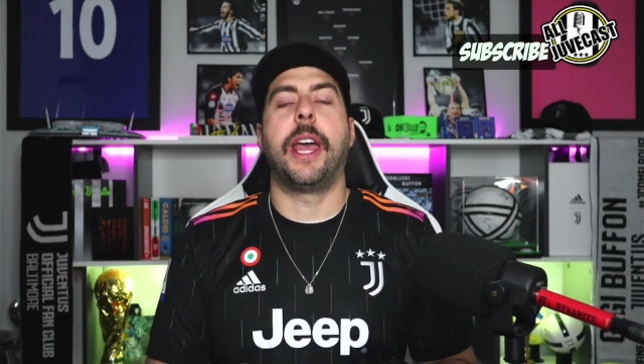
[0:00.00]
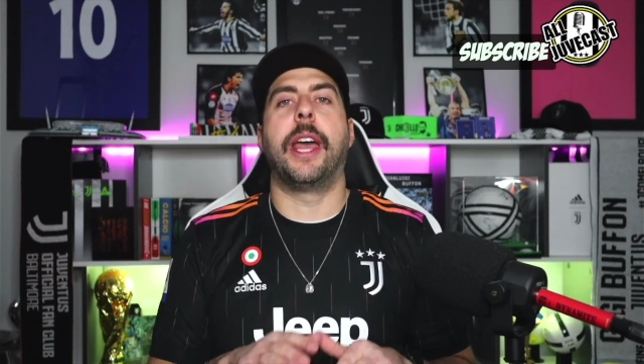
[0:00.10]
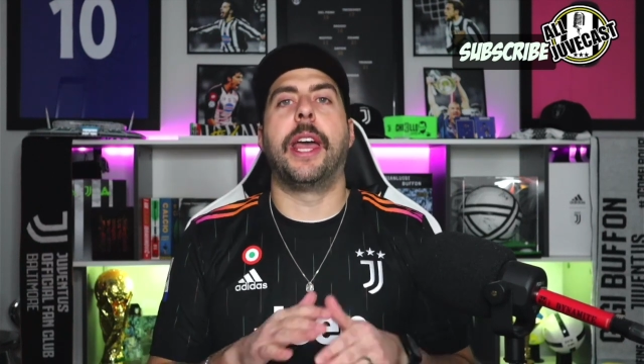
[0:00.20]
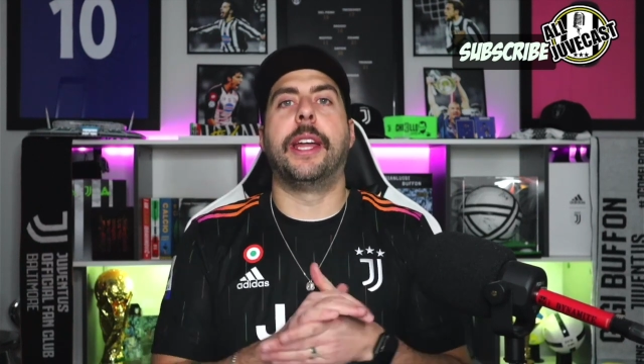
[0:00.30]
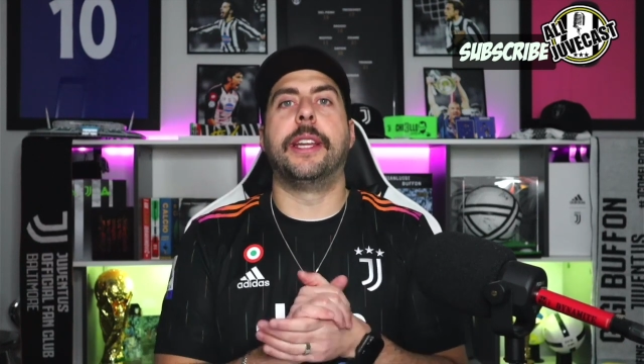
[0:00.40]

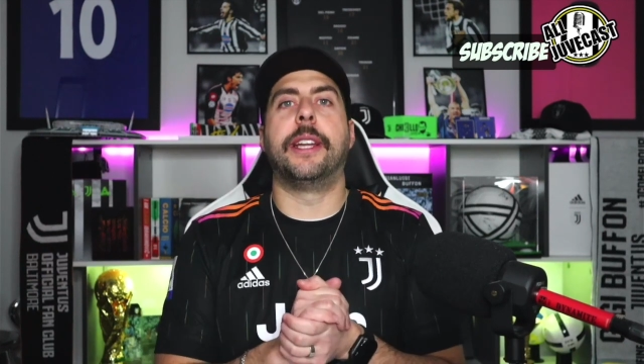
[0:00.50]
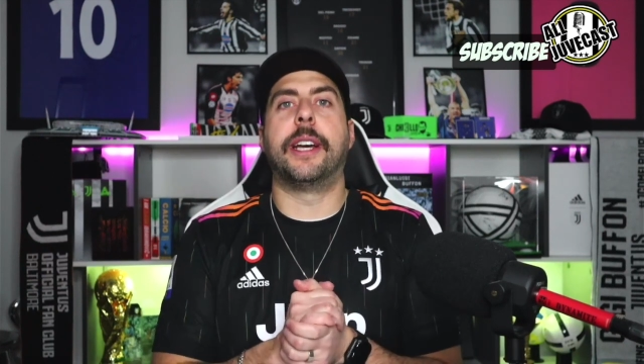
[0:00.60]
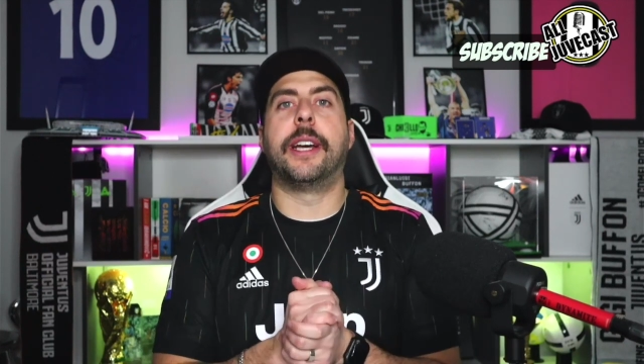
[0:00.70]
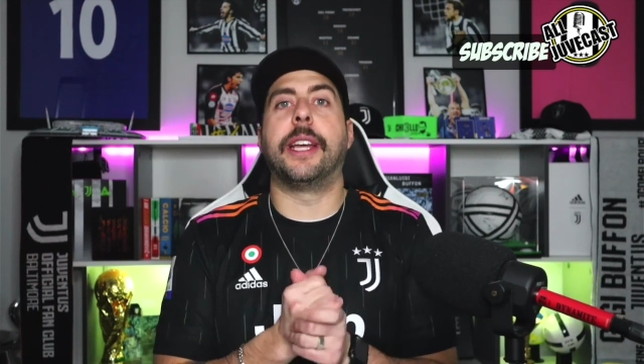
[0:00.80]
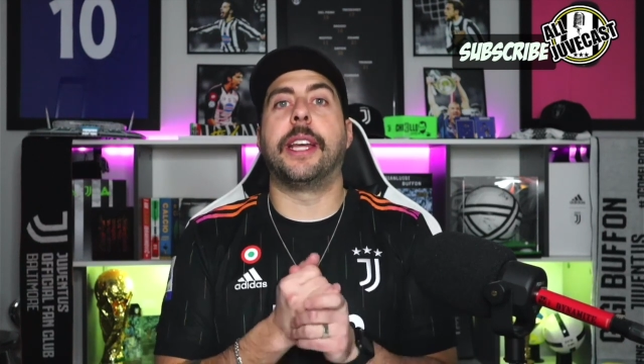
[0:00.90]
and
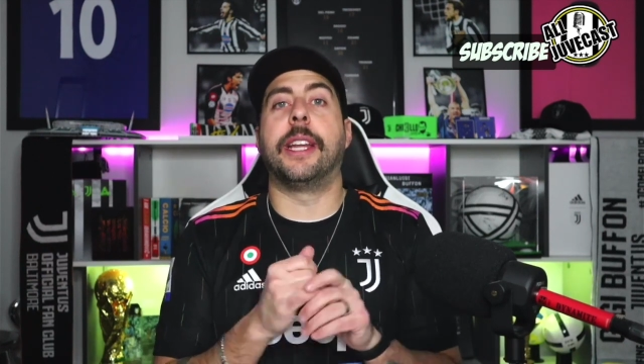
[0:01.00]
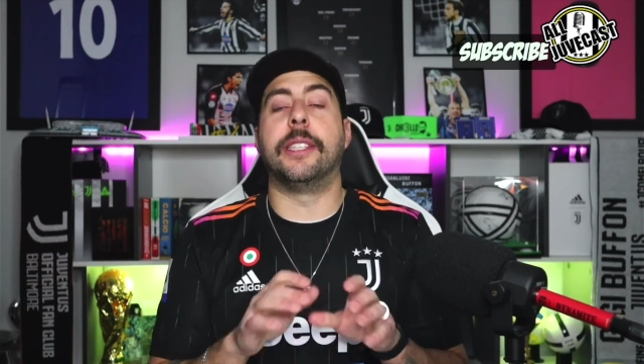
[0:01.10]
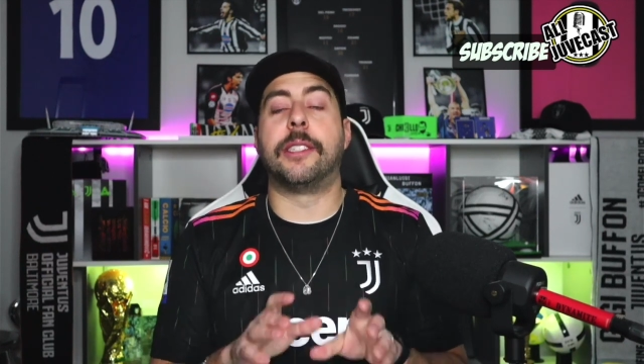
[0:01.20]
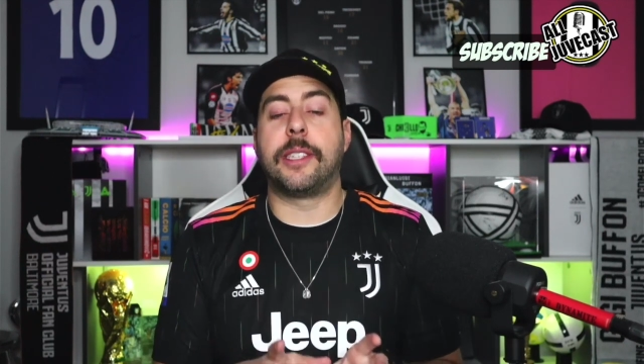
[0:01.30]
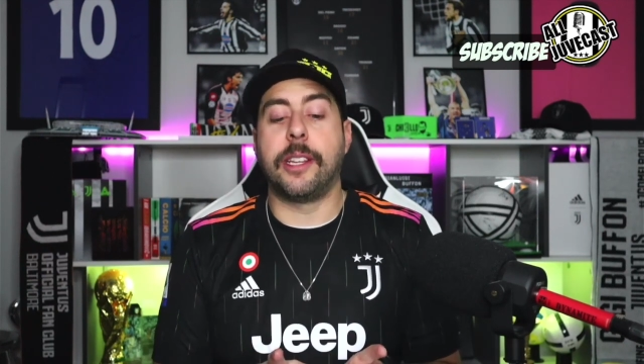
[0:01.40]
it
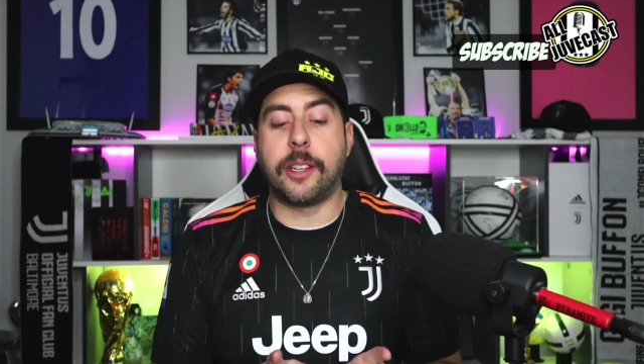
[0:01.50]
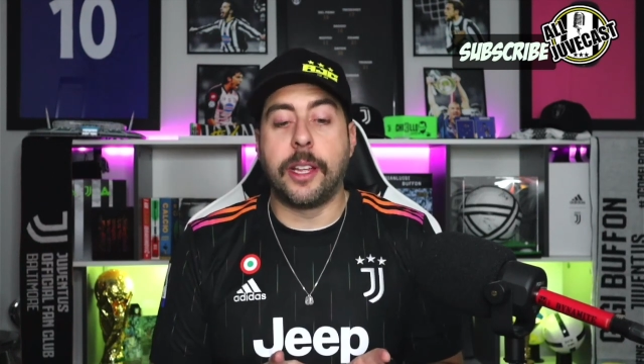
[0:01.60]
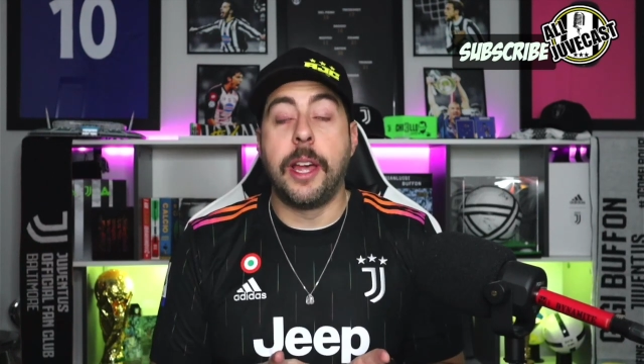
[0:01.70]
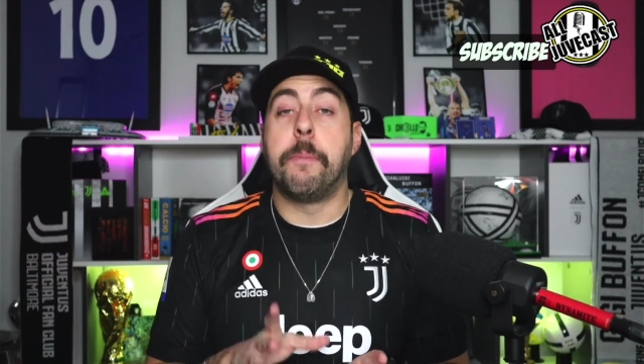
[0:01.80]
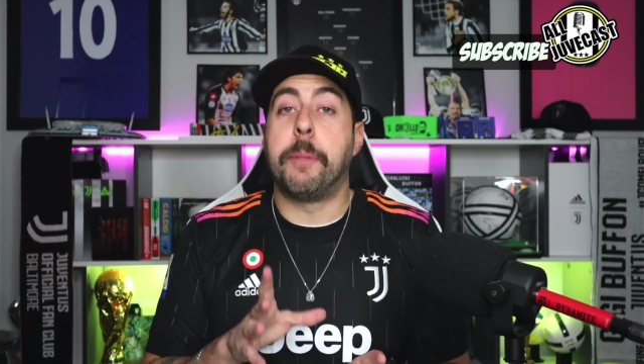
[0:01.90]
is
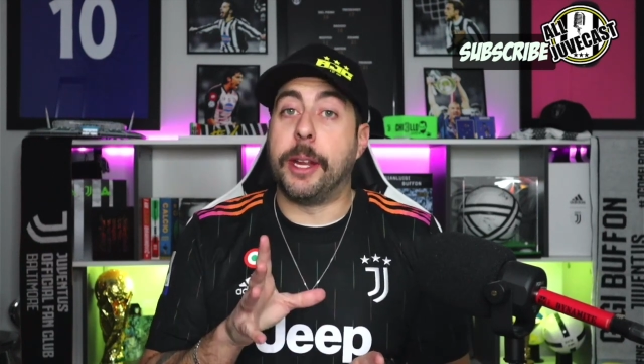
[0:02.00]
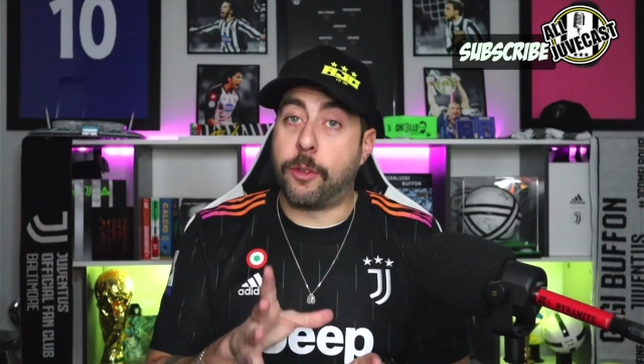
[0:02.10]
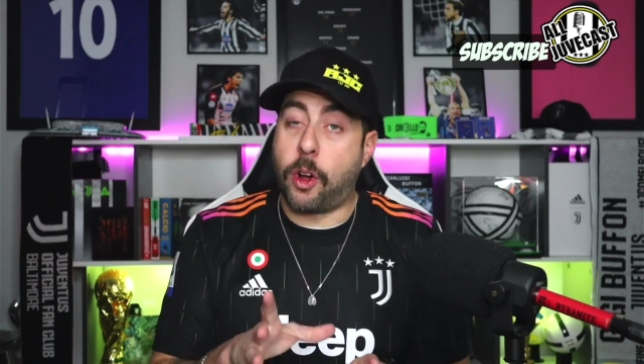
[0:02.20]
still being